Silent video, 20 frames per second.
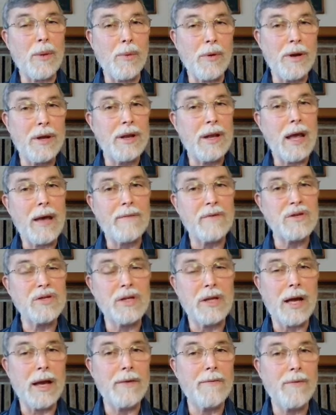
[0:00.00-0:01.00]
were in
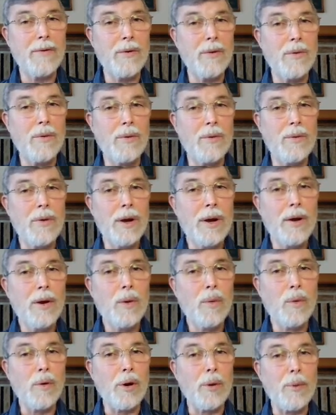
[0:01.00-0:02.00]
David's life who
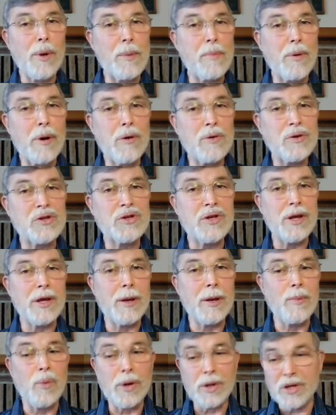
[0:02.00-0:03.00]
were a reproach to
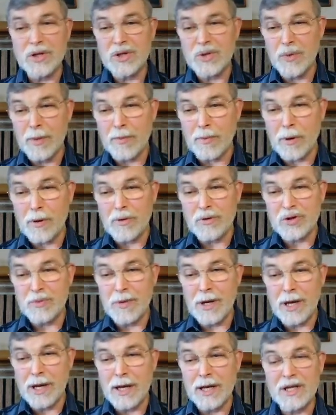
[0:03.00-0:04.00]
him. What does reproach
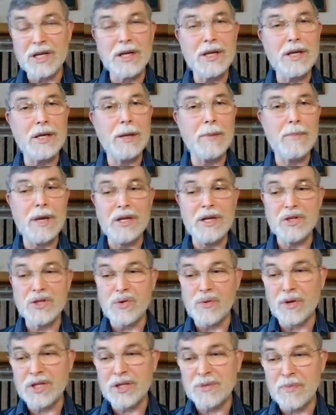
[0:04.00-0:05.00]
mean? It means
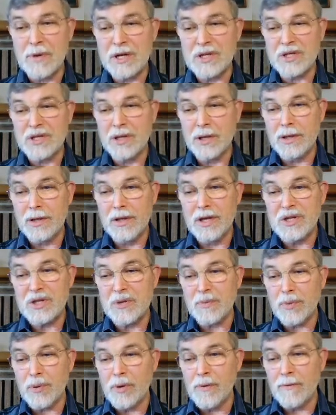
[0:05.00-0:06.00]
to express
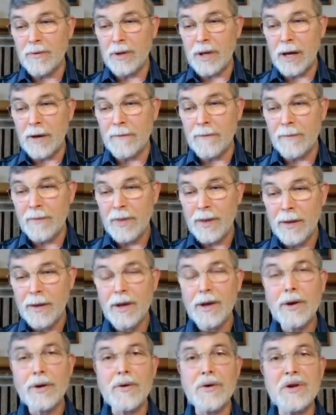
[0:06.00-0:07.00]
disapproval of,
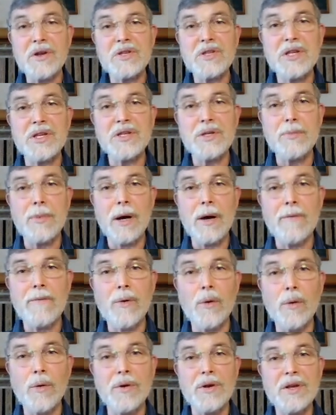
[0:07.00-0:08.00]
criticism
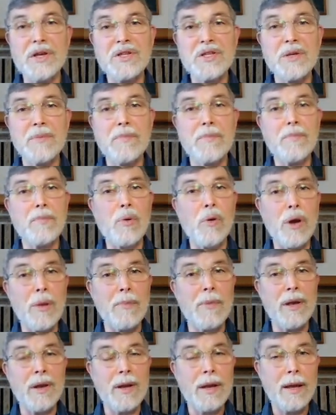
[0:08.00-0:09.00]
of, or
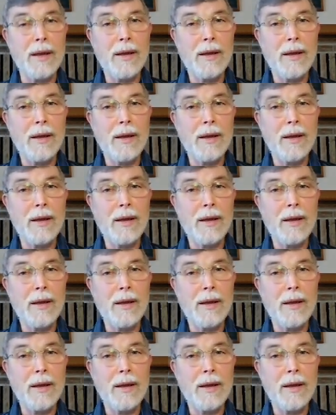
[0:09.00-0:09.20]
disappointment